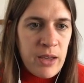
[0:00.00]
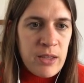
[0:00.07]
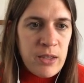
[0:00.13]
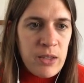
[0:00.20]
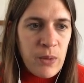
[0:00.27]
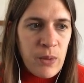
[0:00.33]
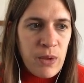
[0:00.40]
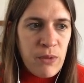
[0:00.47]

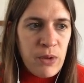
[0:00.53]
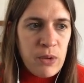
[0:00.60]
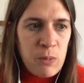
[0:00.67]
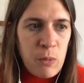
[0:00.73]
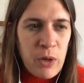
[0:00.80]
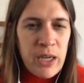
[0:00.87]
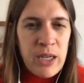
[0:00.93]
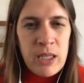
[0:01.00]
So it
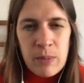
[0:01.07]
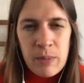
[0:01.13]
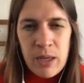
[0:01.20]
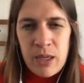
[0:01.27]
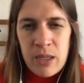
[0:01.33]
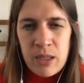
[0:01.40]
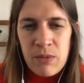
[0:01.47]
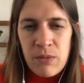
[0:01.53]
feels more
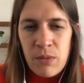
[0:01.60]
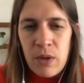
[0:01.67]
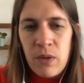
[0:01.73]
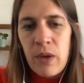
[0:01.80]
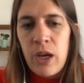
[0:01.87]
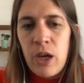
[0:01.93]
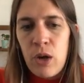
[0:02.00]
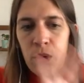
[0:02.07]
intimate. It doesn't feel
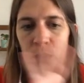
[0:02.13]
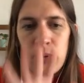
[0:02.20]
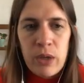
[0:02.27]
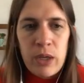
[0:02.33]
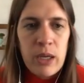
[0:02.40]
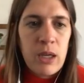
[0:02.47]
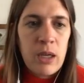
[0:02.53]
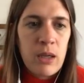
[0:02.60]
like
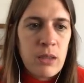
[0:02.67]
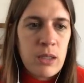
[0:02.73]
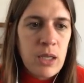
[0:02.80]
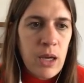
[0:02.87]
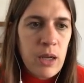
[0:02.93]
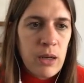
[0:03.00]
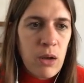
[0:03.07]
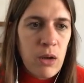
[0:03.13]
overly
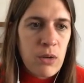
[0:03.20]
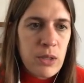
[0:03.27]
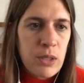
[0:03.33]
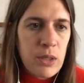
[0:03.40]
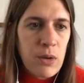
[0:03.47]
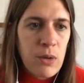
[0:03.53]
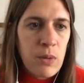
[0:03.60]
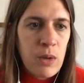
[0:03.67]
done
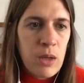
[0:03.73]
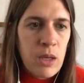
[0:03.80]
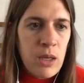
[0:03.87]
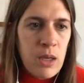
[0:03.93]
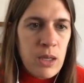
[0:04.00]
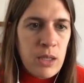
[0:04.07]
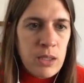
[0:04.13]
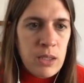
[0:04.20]
also.
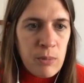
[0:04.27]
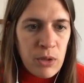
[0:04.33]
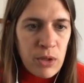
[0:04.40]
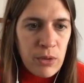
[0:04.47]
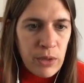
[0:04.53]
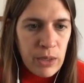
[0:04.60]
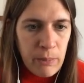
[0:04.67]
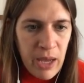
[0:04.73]

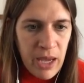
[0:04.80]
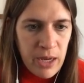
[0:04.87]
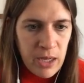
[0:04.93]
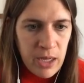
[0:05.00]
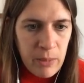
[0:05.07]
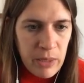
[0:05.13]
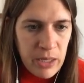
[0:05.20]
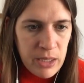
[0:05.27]
Similarly, Bad at
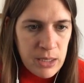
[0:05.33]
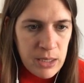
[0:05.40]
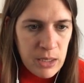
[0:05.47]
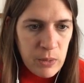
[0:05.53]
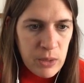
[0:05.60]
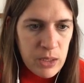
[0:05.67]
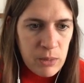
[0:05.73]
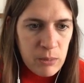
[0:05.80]
Keeping
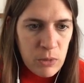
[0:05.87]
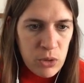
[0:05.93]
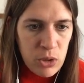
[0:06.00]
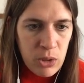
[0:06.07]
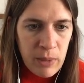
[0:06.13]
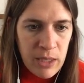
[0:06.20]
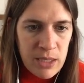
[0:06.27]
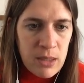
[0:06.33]
Secrets,
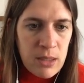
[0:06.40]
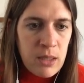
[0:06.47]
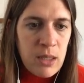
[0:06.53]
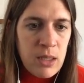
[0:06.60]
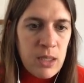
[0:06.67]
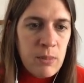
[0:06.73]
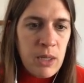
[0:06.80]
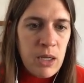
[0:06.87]
Emotional Messes and
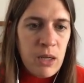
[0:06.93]
Intimate